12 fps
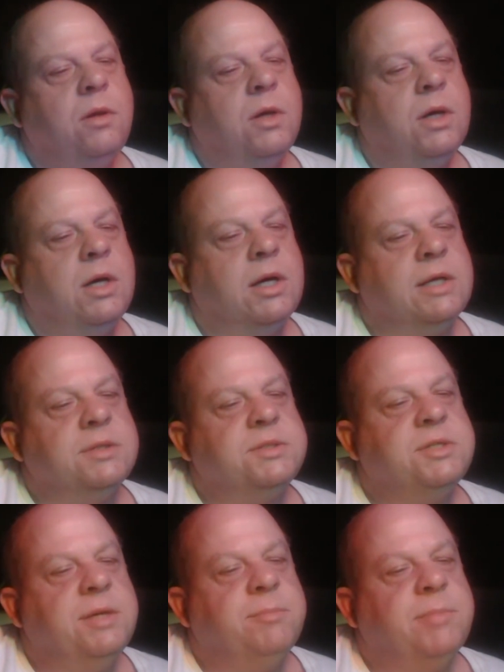I got
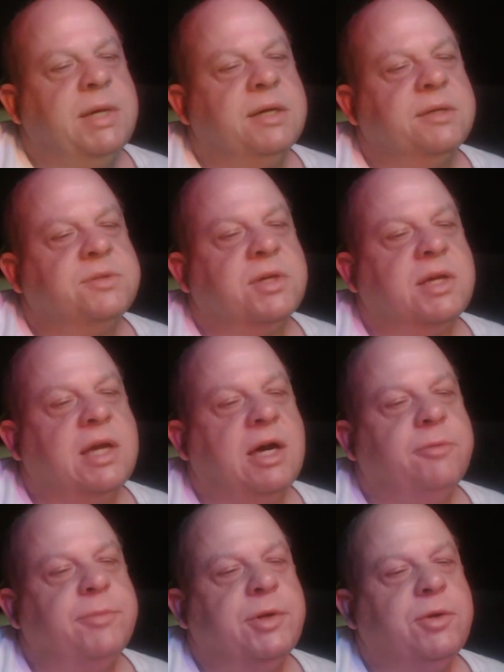10 bags of
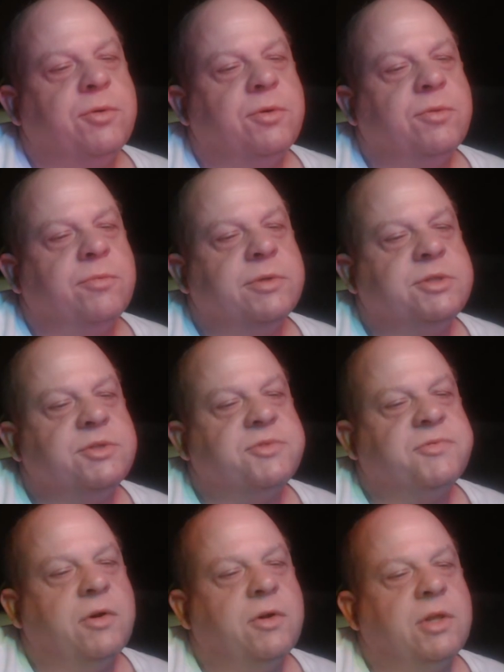cow manure, which is
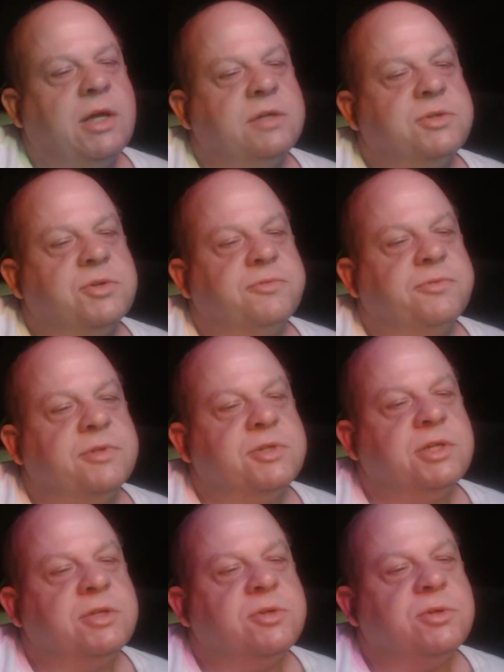fertilizer for
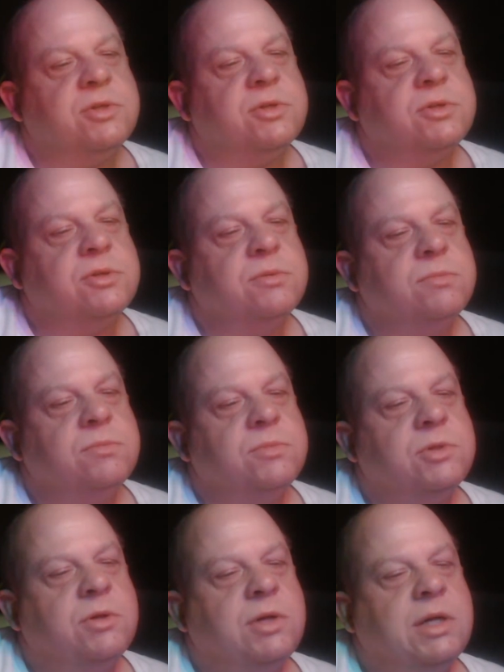citrus.
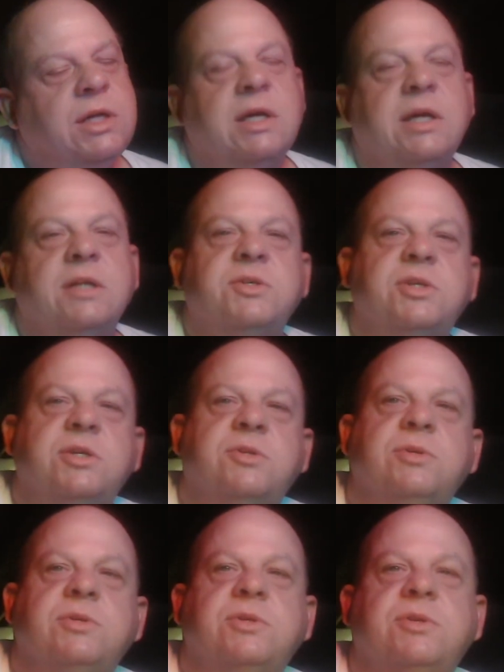So any kind of
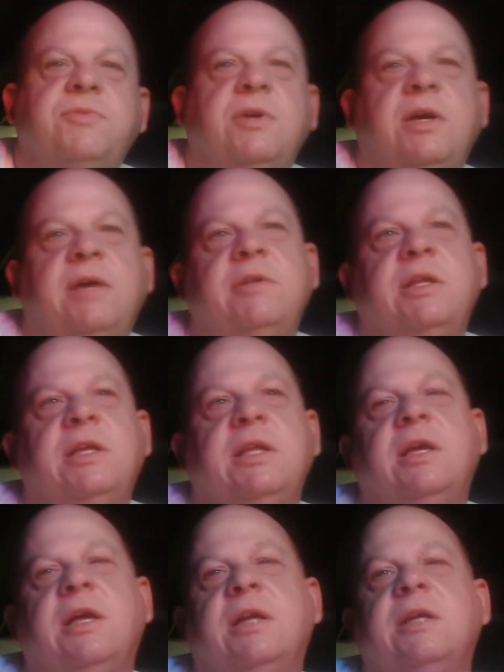citrus, if you have any
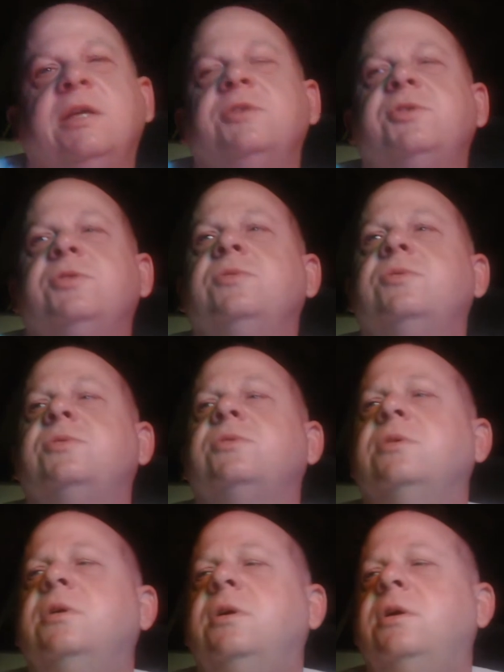kind of
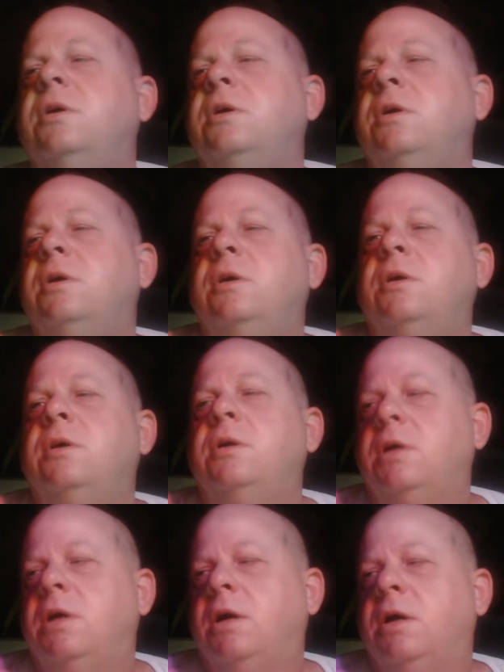issues,
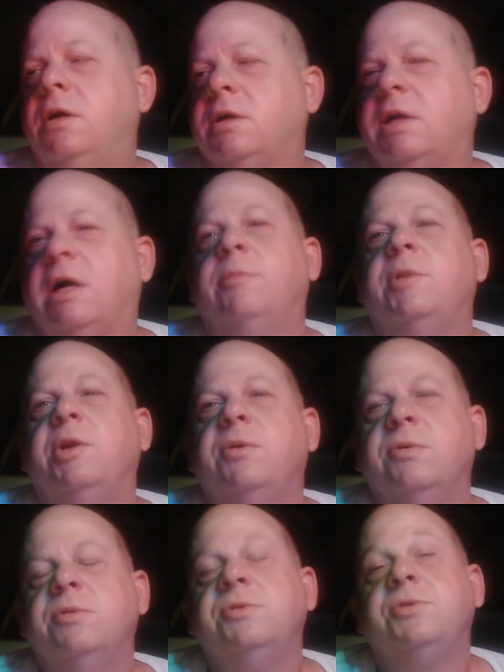cow
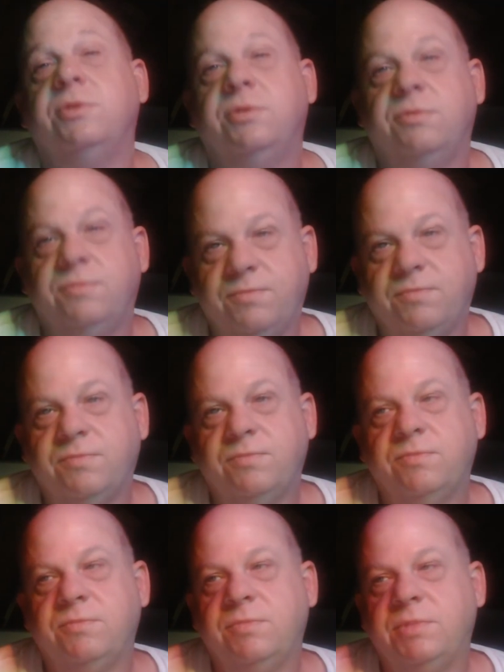manure is your
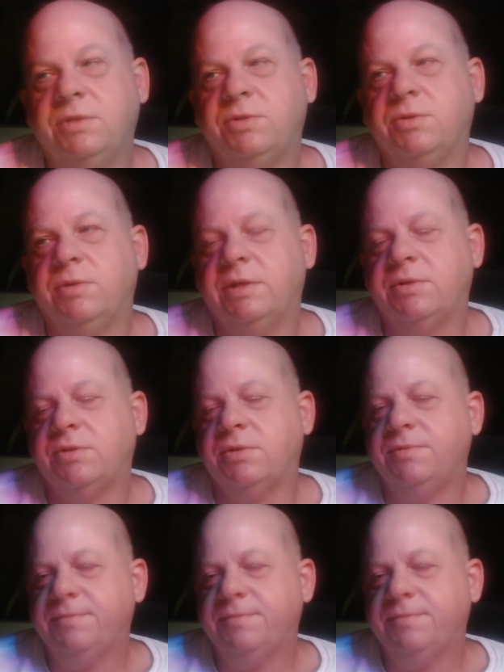answer.